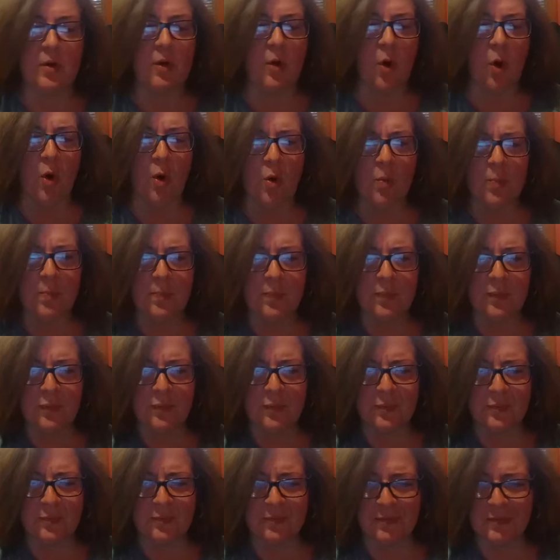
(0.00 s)
hope
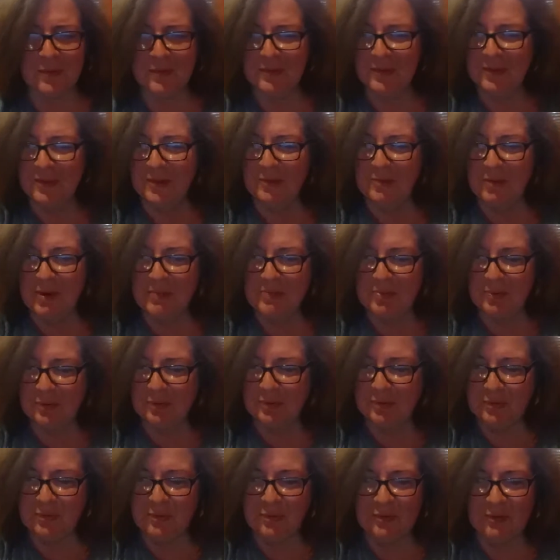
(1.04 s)
the one
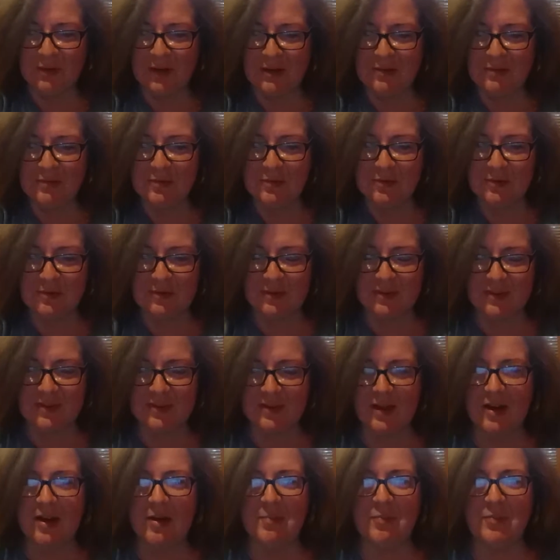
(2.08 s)
person who signed
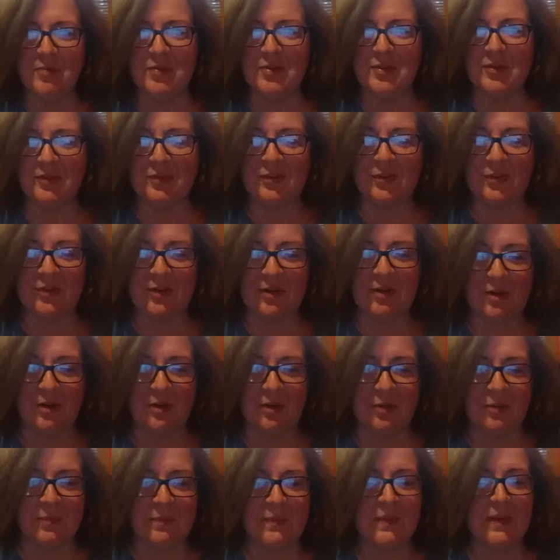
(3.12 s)
up for this is
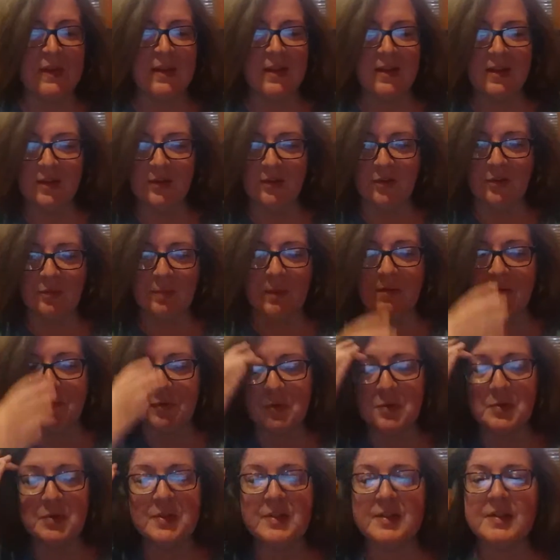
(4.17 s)
here. This is my
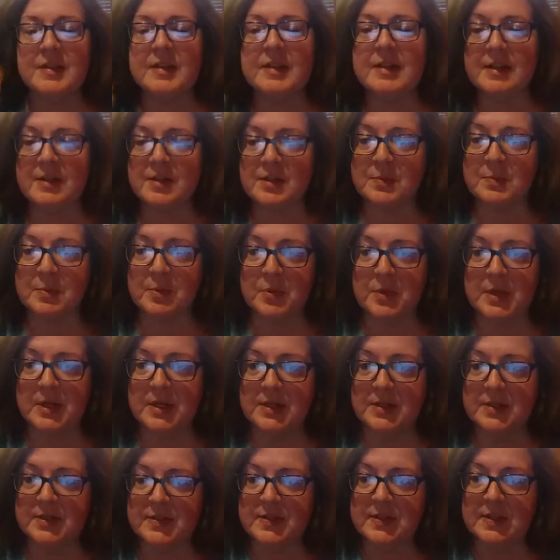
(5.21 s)
first
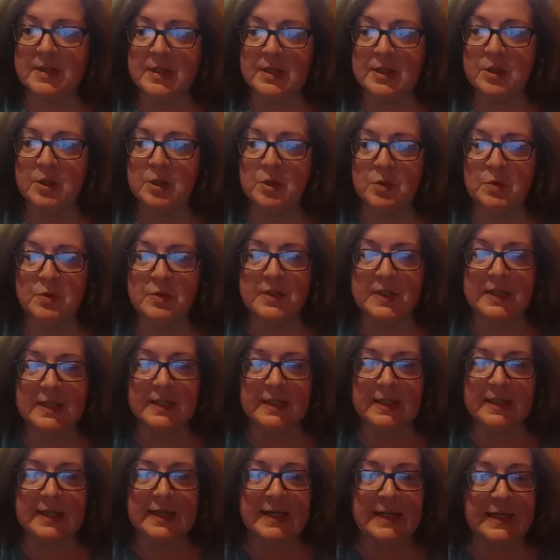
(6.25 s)
experience in
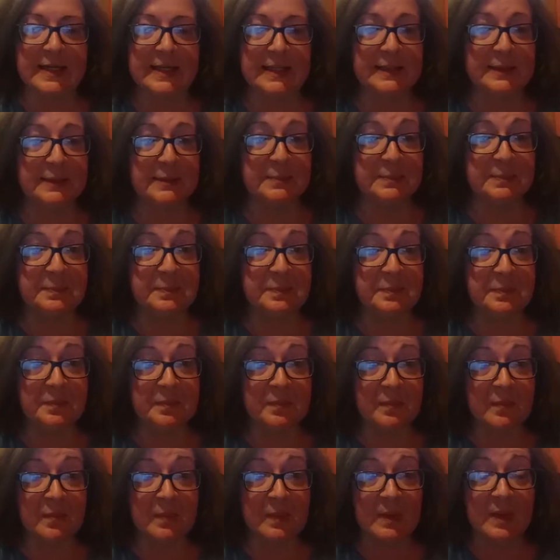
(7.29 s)
using
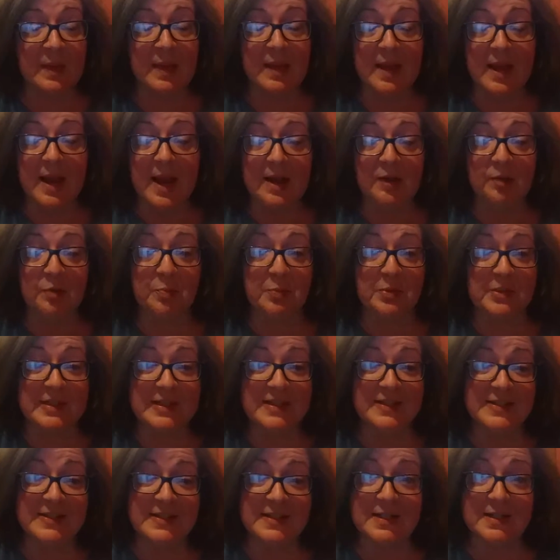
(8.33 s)

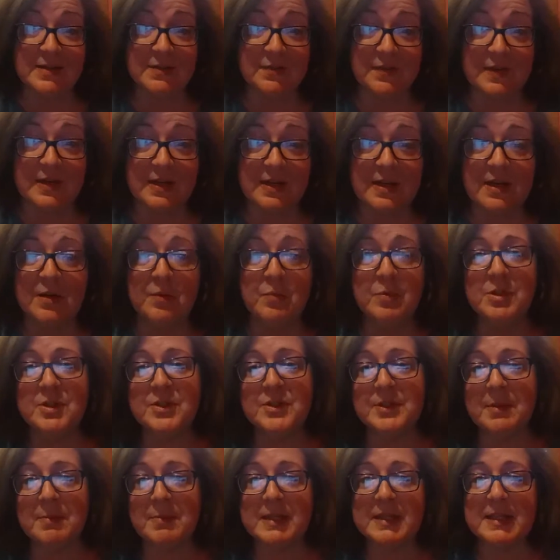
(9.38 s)
Expertise TV, which
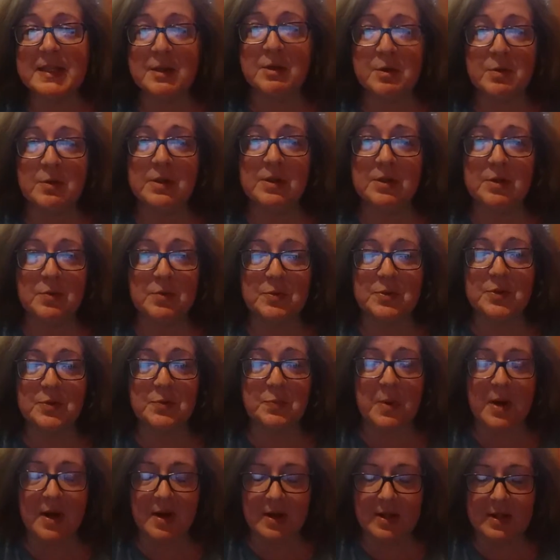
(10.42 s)
is something that you can use
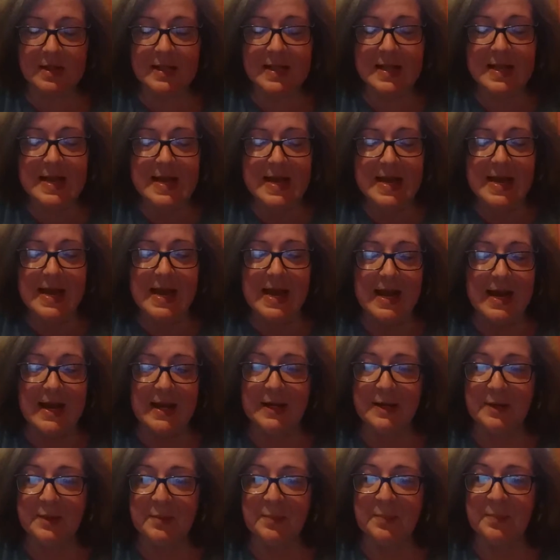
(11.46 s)
as well.
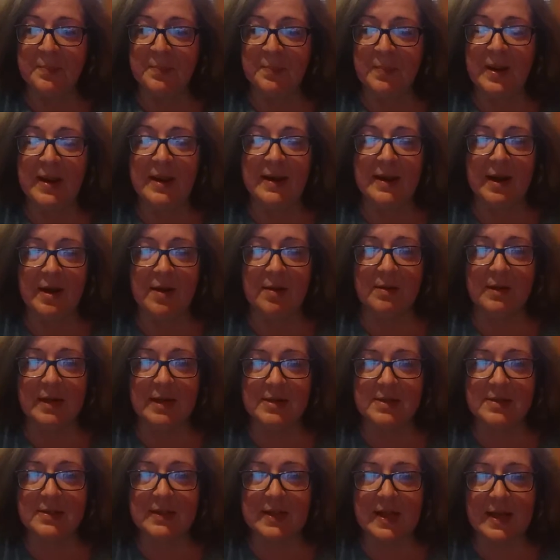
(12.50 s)
And I'll
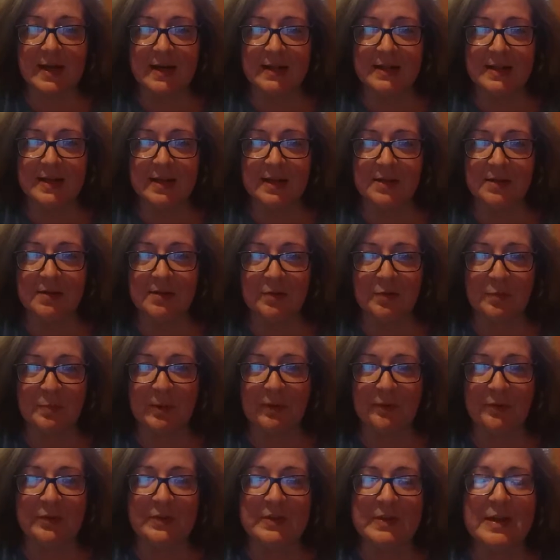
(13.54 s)
get to that at the end of this
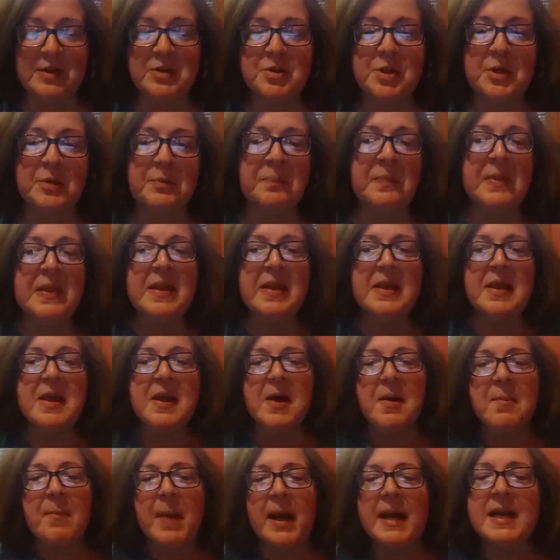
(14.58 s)
presentation.
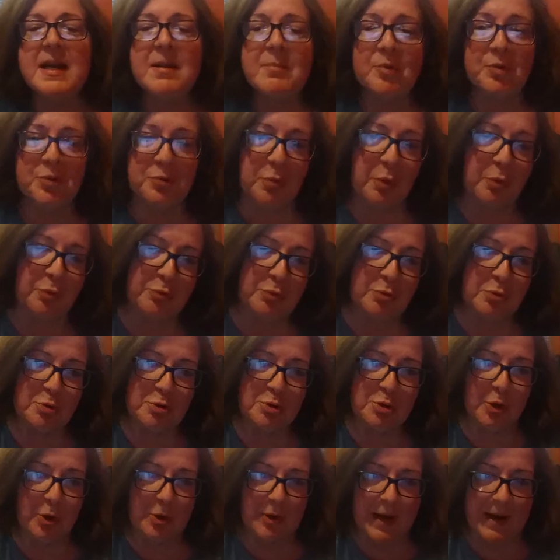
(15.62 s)
My name is Rose
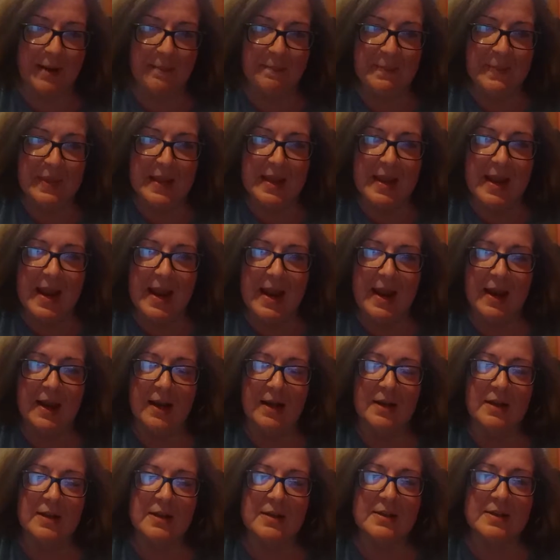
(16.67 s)
Guccione,
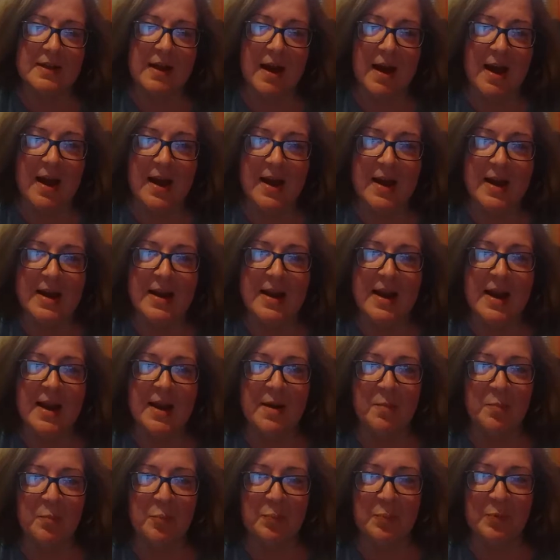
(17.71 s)
and I
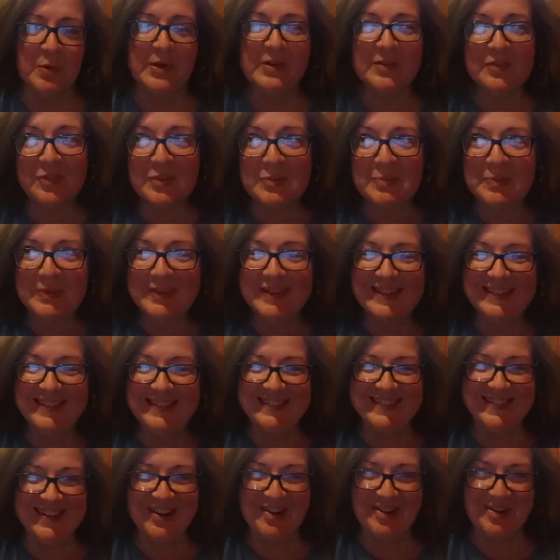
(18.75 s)
am principally
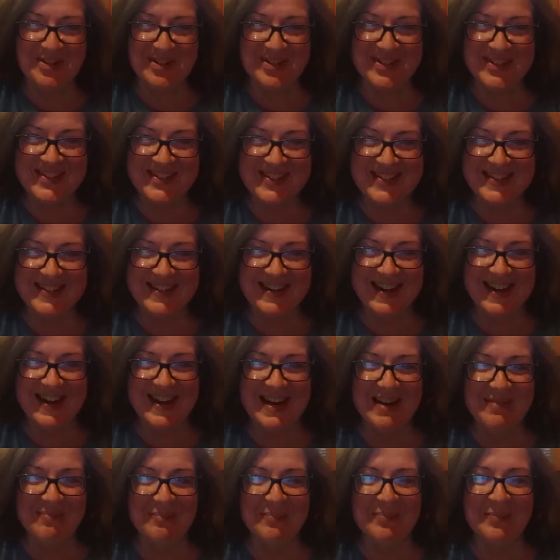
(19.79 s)
an artist.
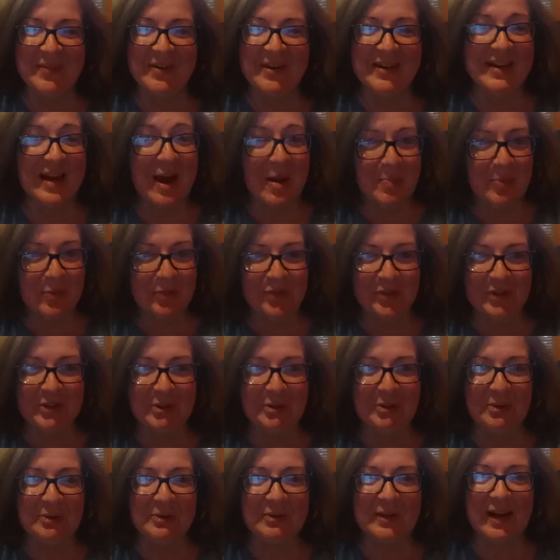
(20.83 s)
I'm an opera
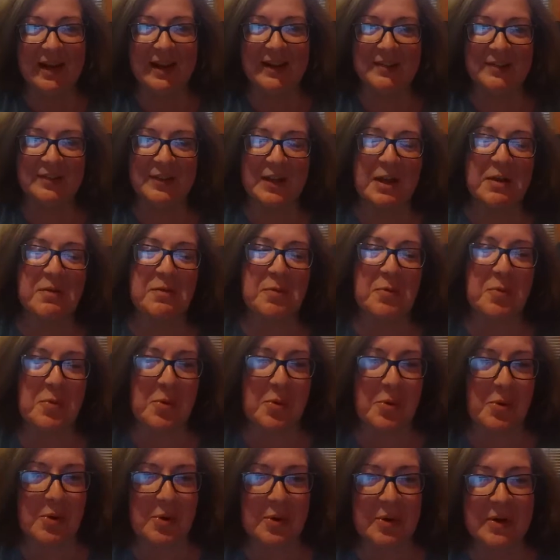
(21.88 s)
singer. I sang
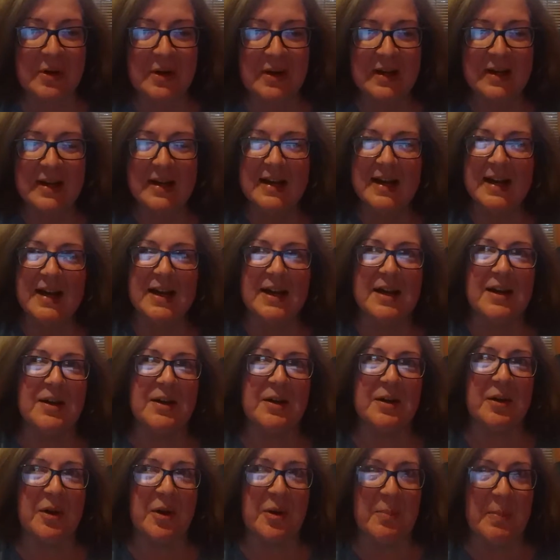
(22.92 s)
for
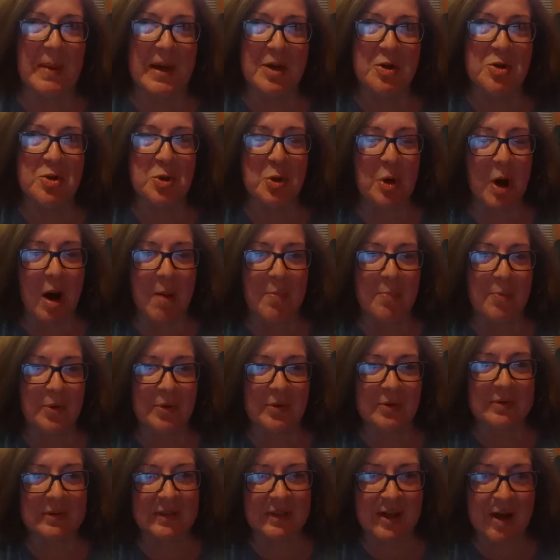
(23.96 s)
a major
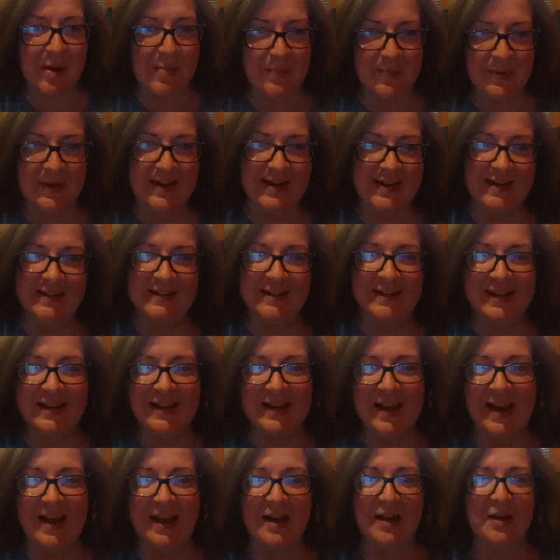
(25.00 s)
opera company
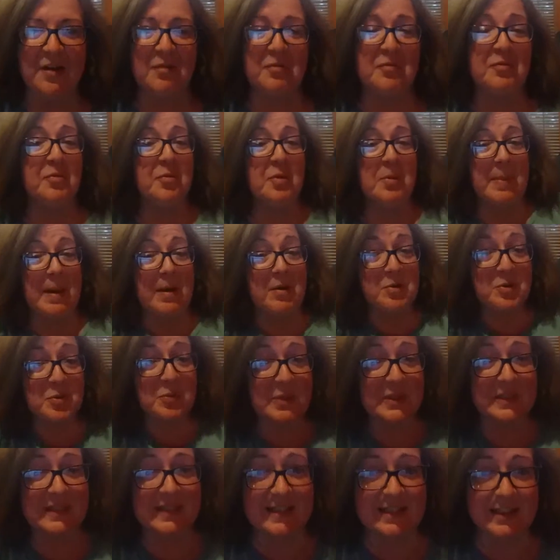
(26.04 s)
for about
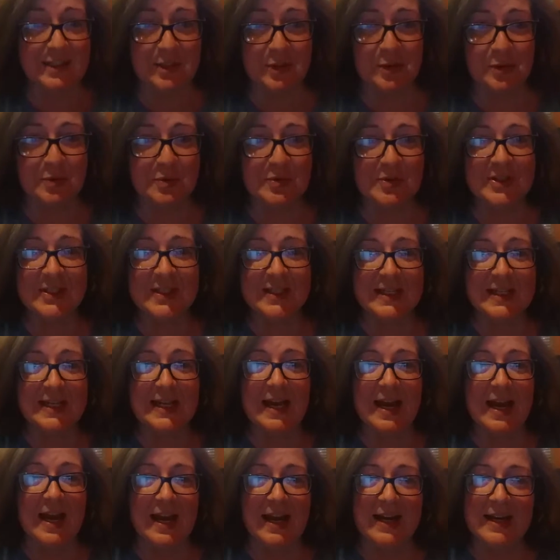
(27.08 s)
20 years.
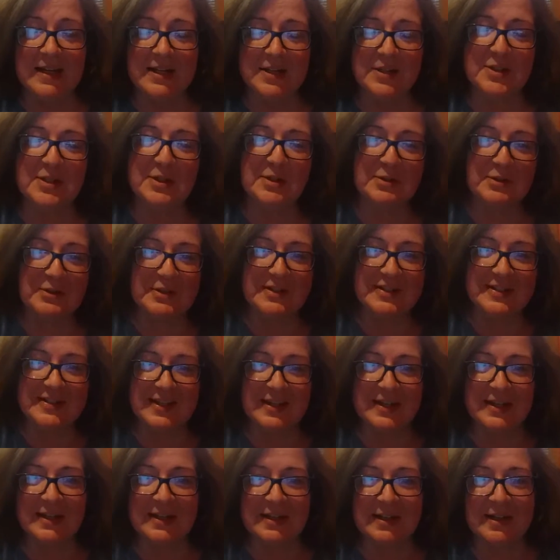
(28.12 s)
I continue to
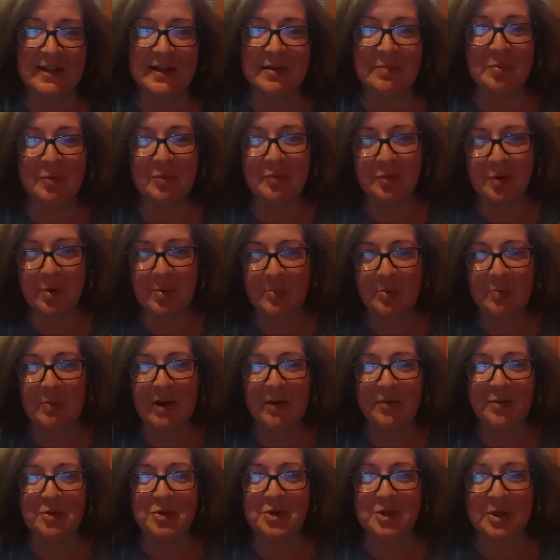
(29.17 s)
sing and perform
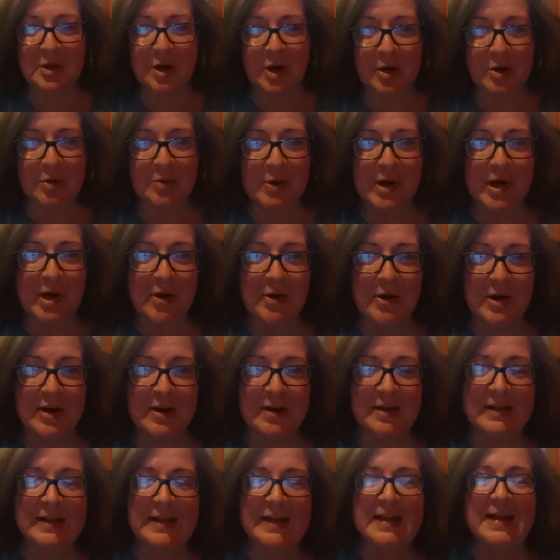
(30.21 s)
around the Chicago
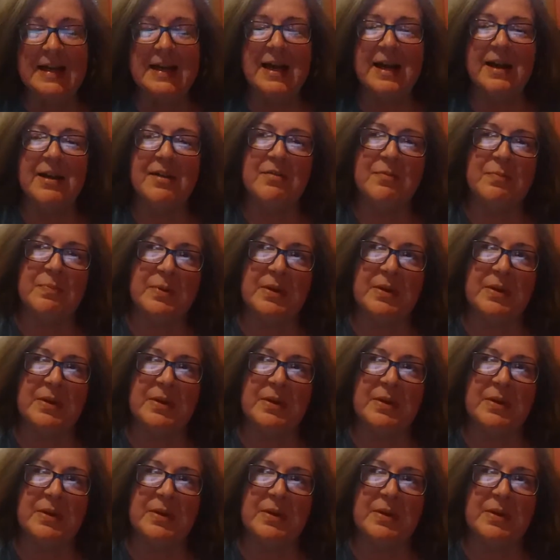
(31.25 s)
area. I've